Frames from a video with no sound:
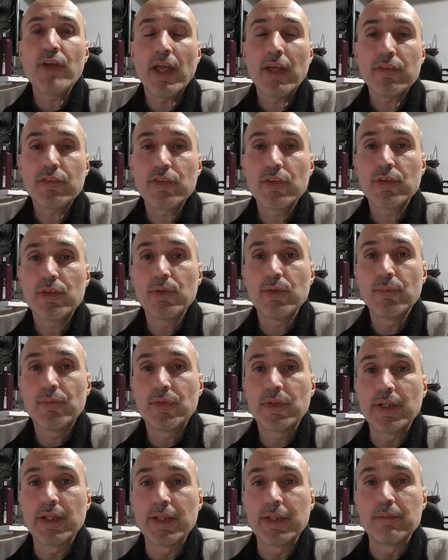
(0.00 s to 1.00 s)

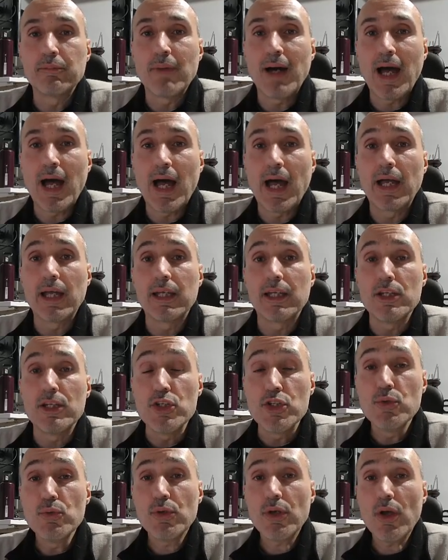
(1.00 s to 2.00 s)
executed my
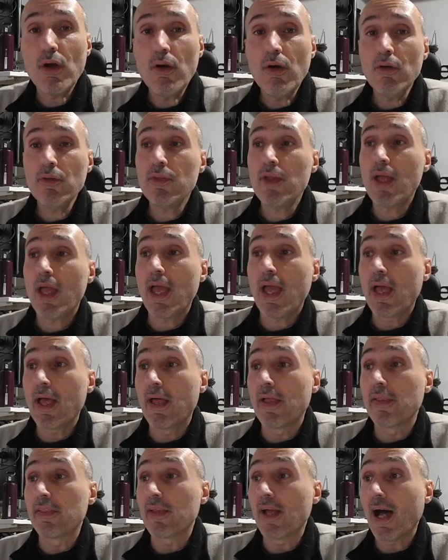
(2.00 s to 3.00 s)
new code,
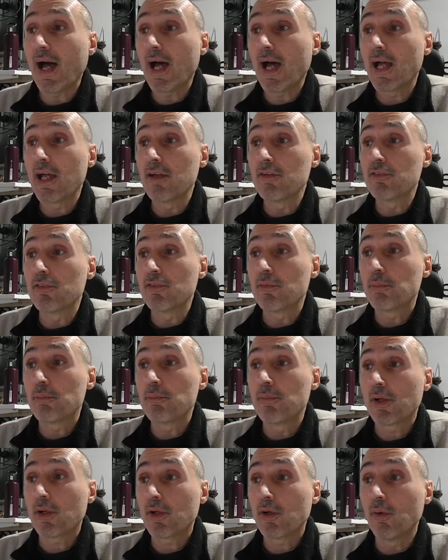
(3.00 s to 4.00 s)
and I've
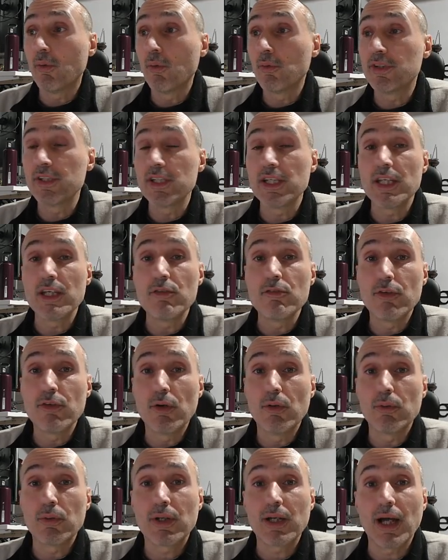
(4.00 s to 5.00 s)
called the
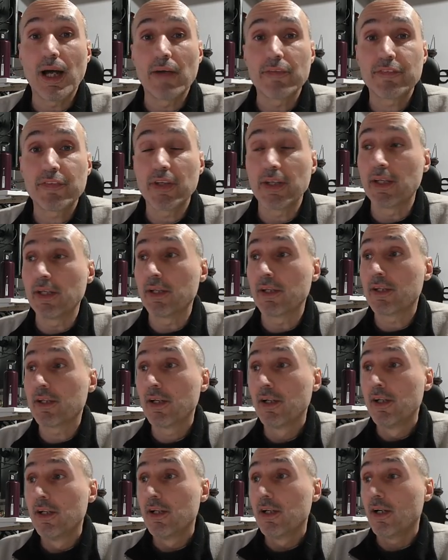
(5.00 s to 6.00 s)
InvokeAsync
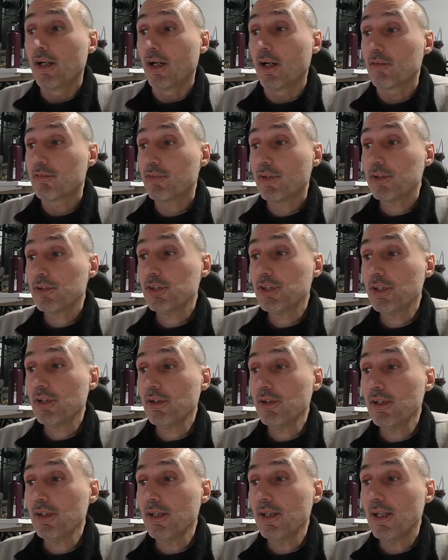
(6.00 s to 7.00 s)

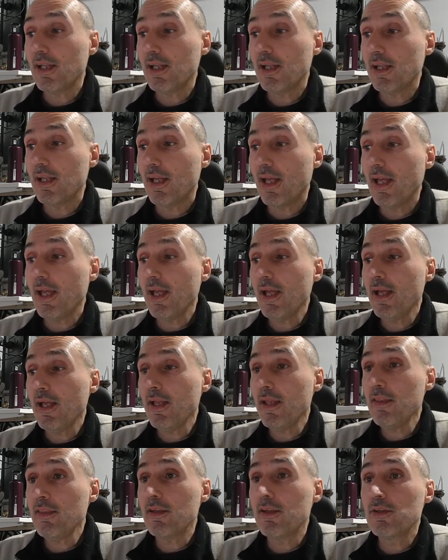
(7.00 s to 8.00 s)
function,
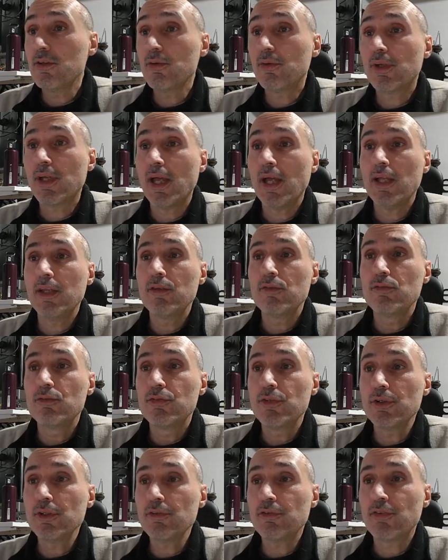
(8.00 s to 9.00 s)
and you can
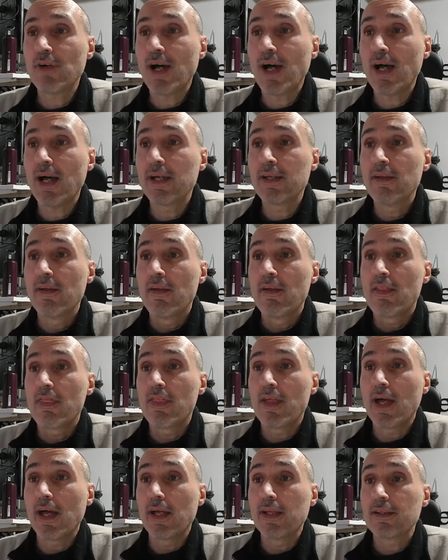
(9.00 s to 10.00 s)
verify
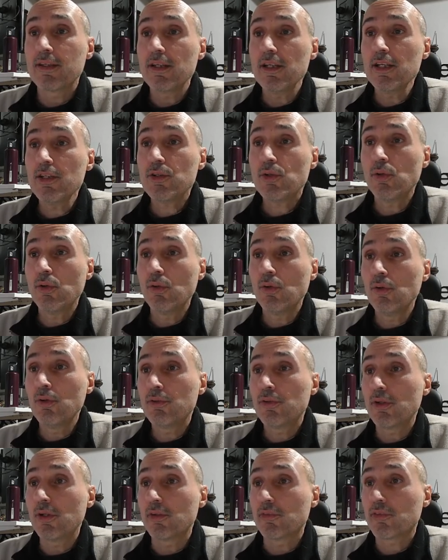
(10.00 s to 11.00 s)
that it
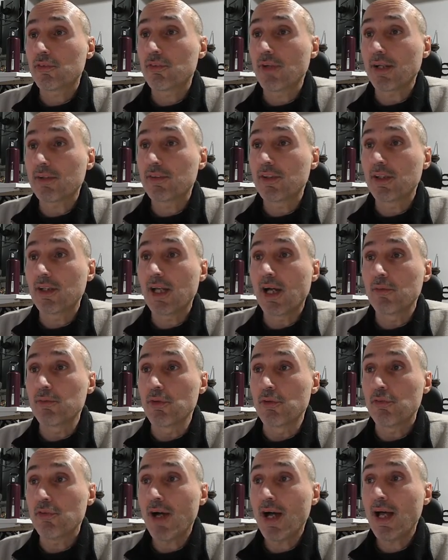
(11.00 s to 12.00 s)
called extracting audio
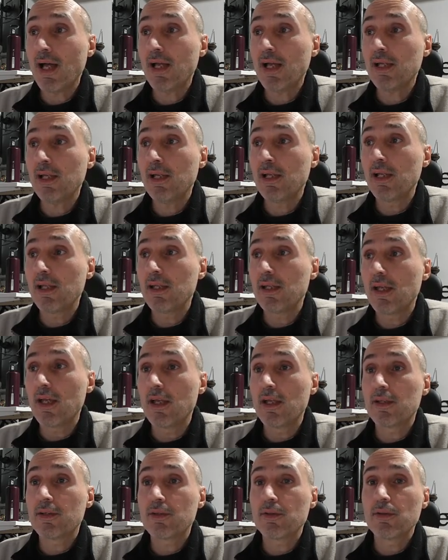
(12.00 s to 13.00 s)
file.
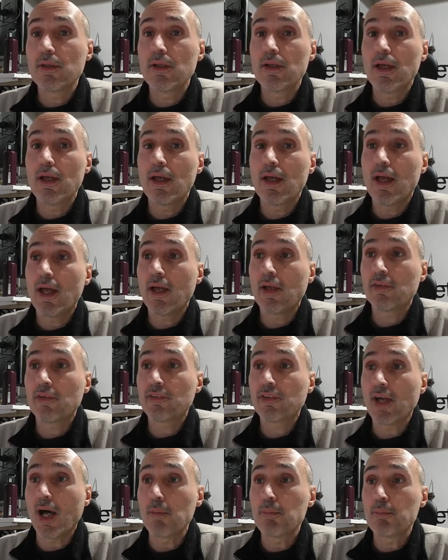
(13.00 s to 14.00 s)
It has
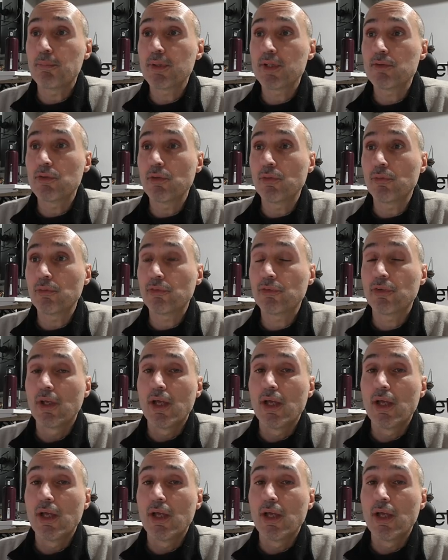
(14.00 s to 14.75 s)
a previous